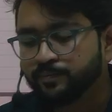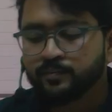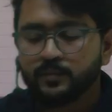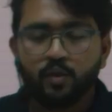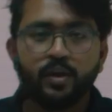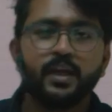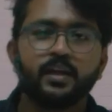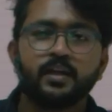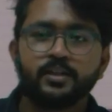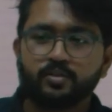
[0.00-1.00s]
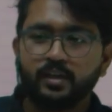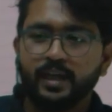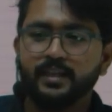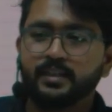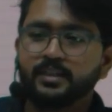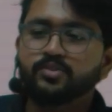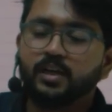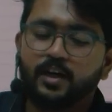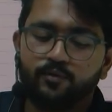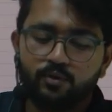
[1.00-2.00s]
Okay, so like this you
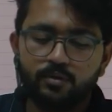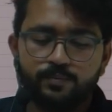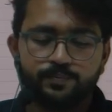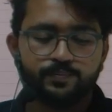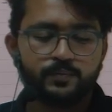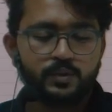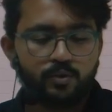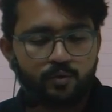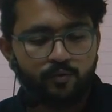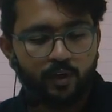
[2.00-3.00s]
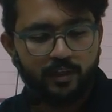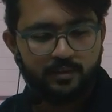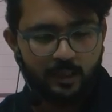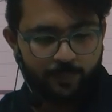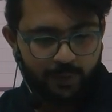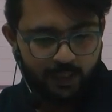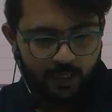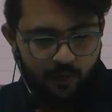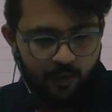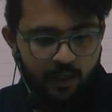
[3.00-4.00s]
have to do. For example,
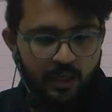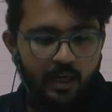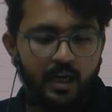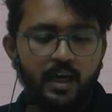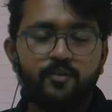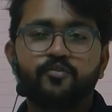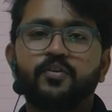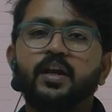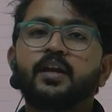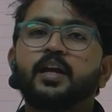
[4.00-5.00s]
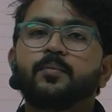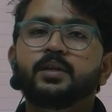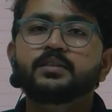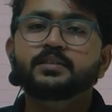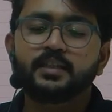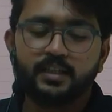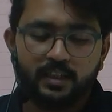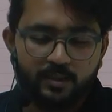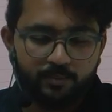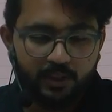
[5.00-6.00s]
now our field name is serial
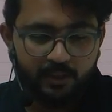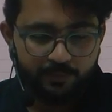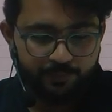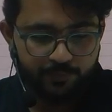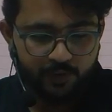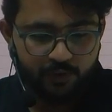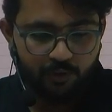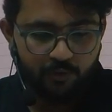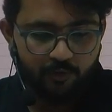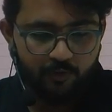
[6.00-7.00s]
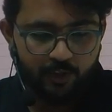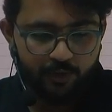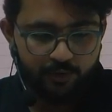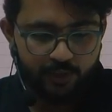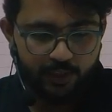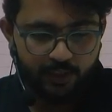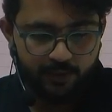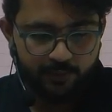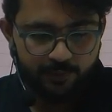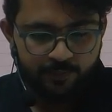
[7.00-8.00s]
number, so we will use here
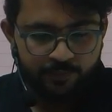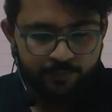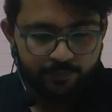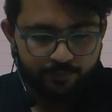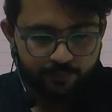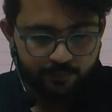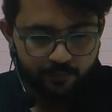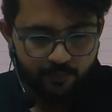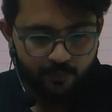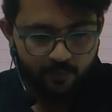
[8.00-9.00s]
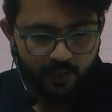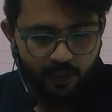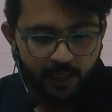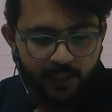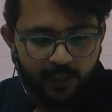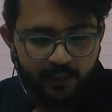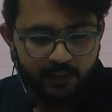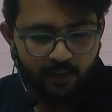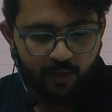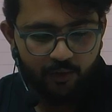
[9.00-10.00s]
integer,
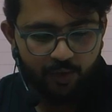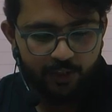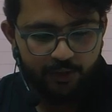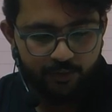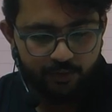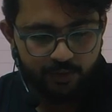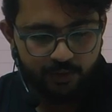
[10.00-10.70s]
or you can choose